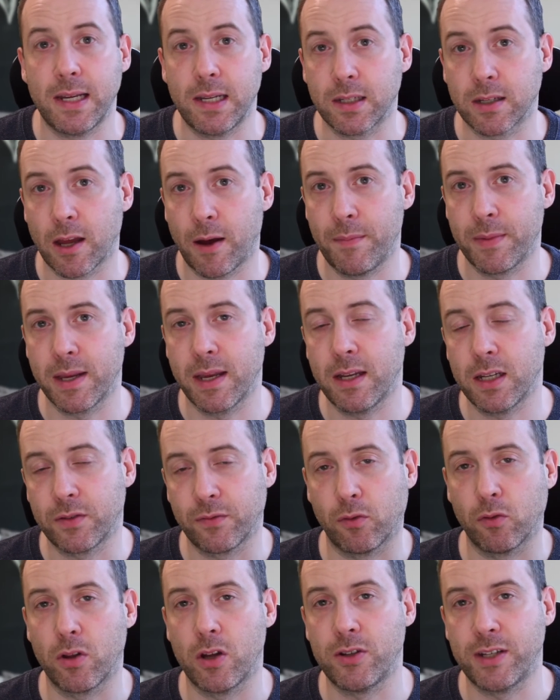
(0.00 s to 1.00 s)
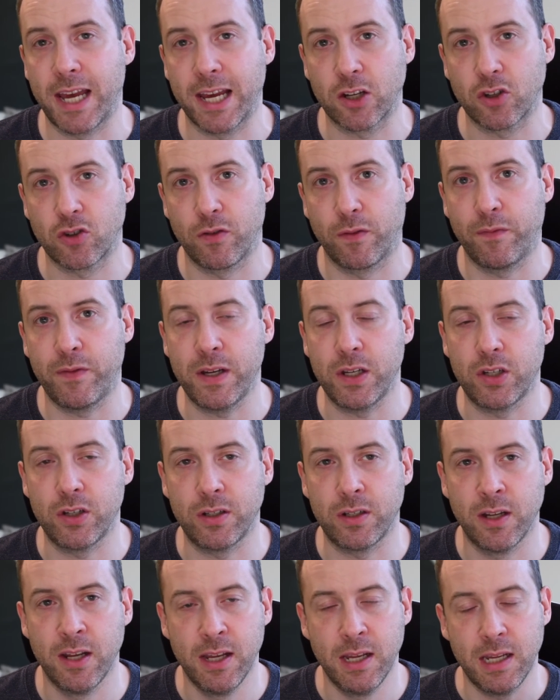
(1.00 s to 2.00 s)
is coming in. It's for those extra
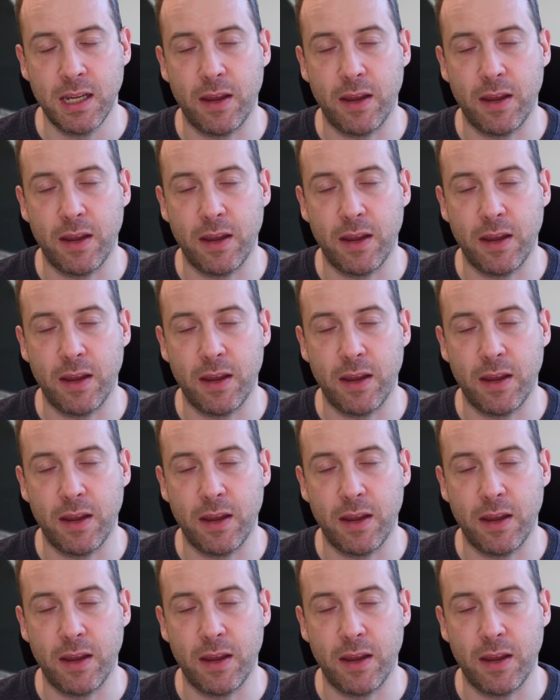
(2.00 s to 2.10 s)
features.